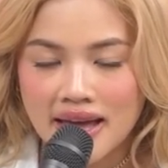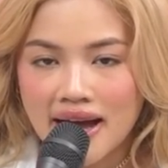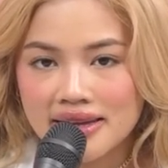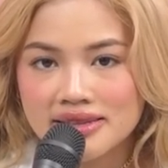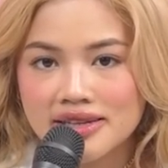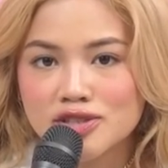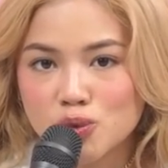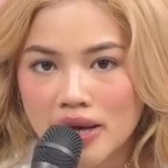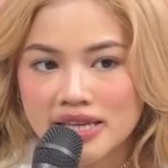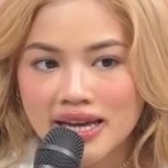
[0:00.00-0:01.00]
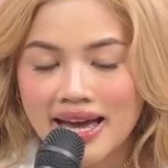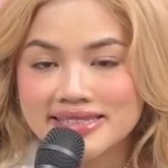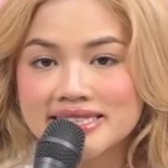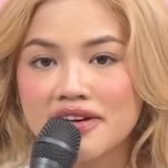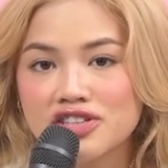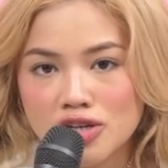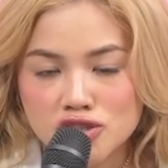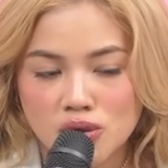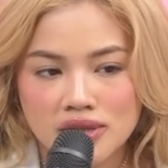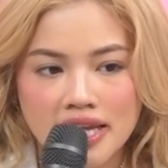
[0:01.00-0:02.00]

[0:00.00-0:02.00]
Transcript: at his wedding at 7 years old.